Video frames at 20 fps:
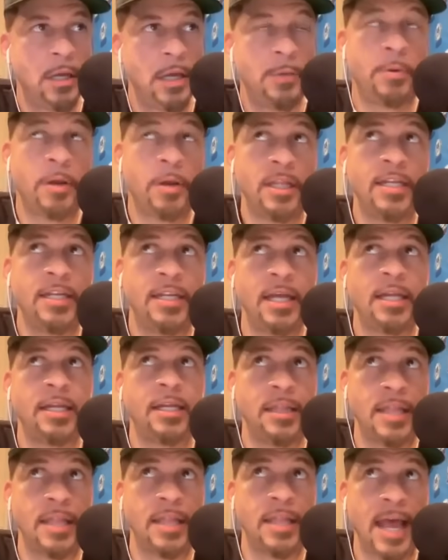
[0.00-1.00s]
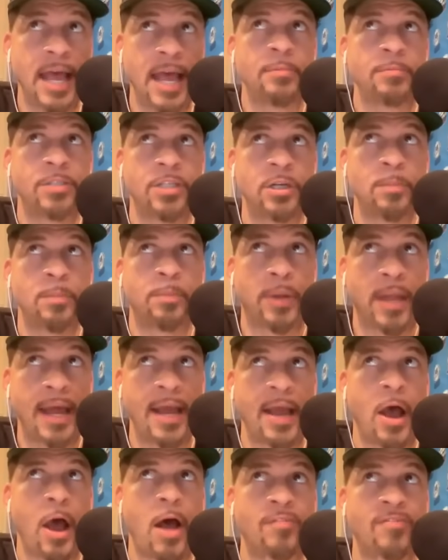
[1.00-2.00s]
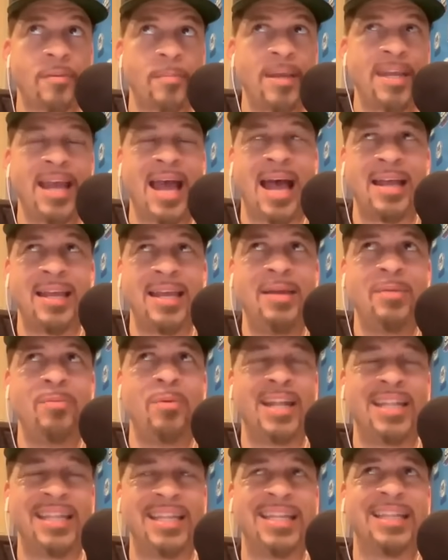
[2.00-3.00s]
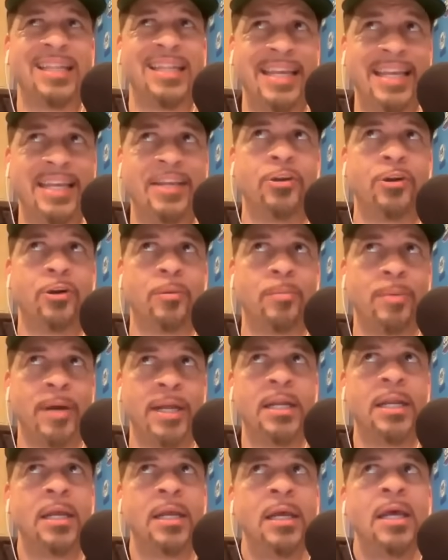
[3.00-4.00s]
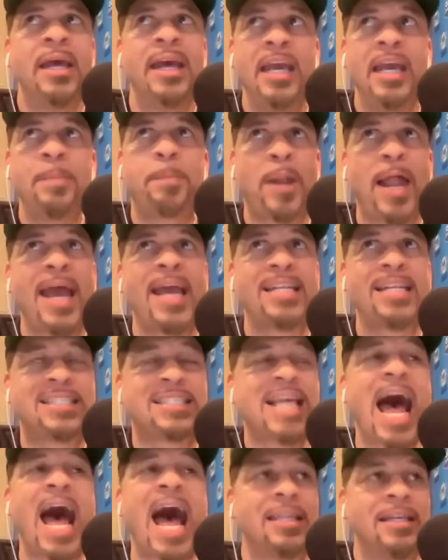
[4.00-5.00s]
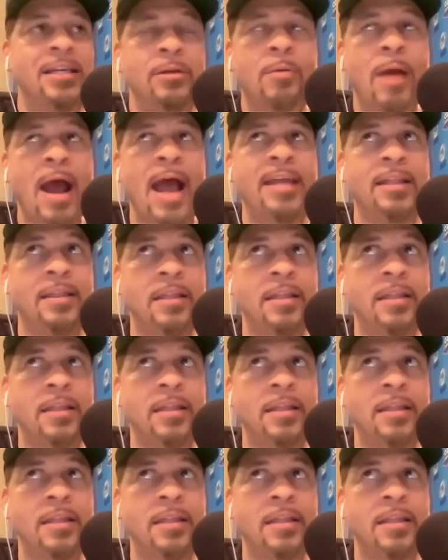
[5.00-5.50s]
He really did. He led him to the playoffs. I mean, I, he wasn't the leader, but he played solid, right?